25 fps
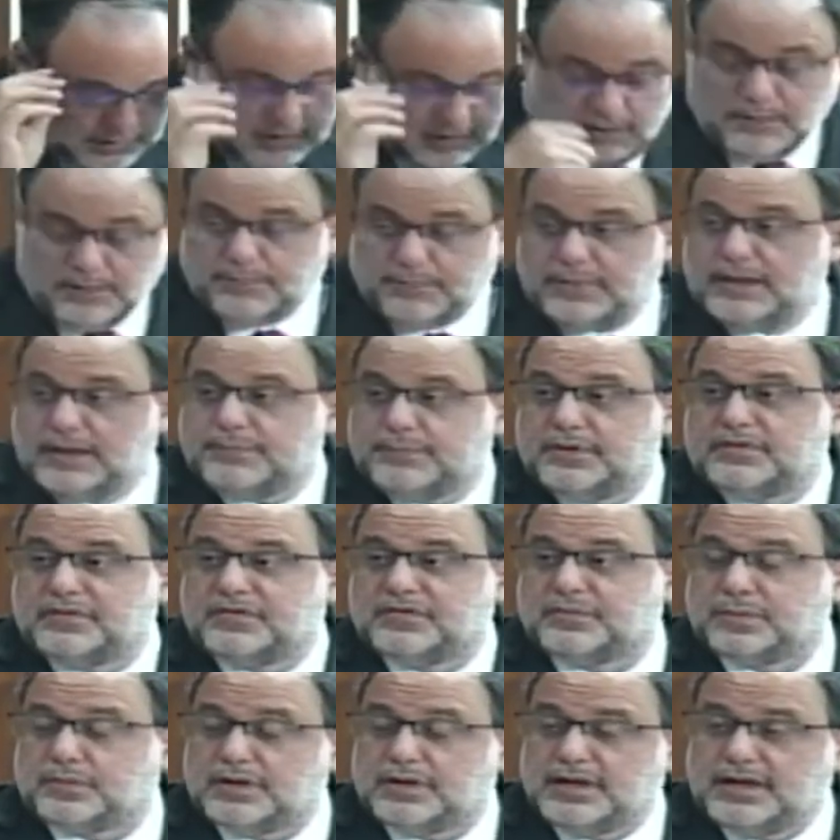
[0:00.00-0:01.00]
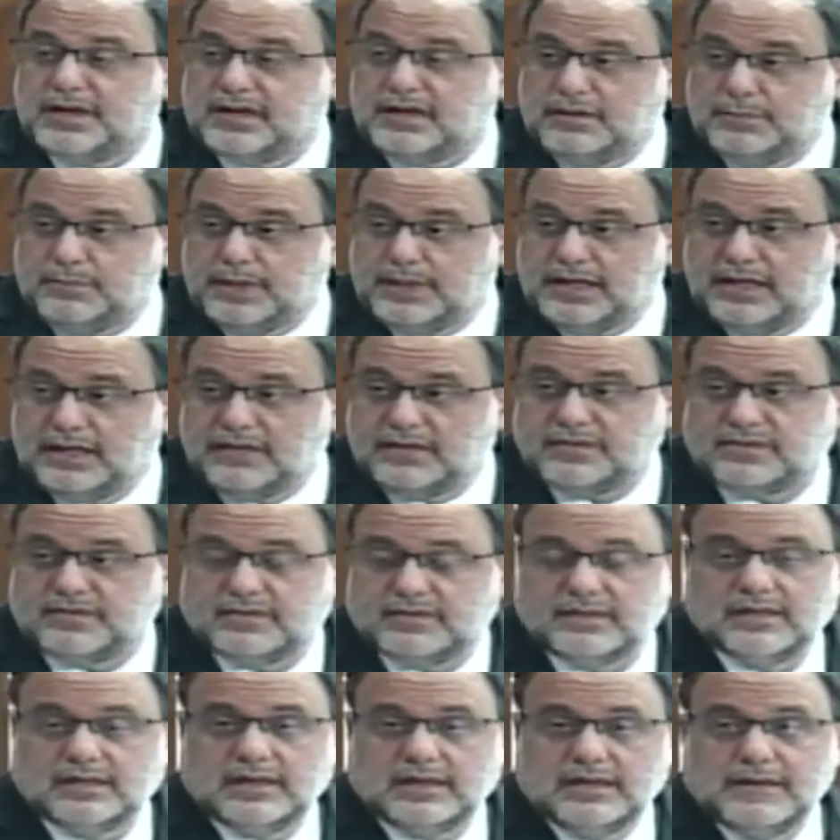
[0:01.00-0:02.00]
pepper spray and mace
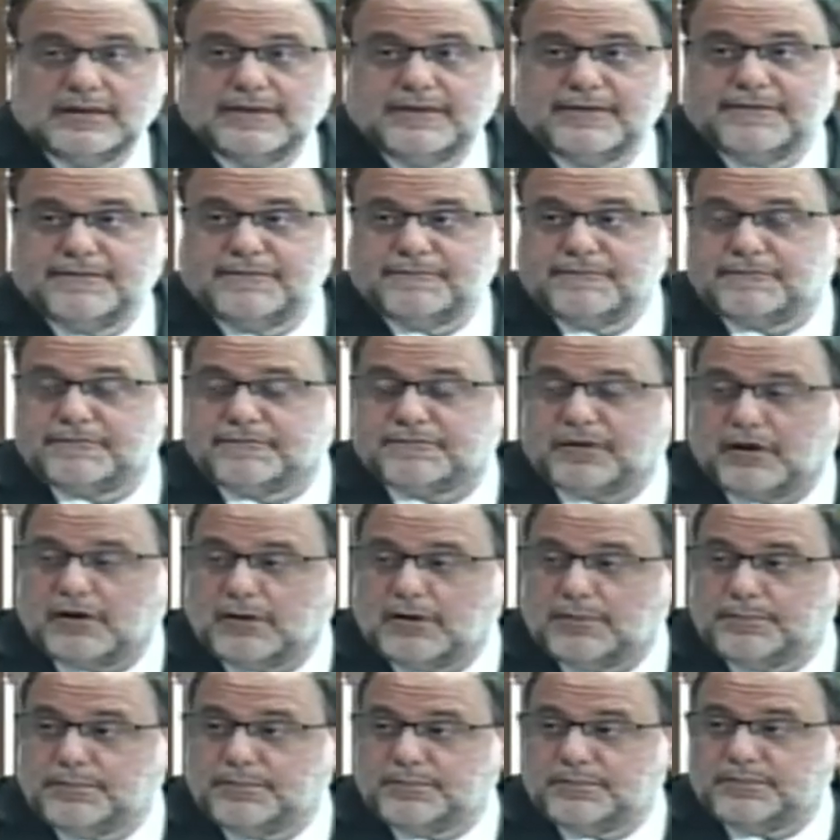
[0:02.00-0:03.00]
from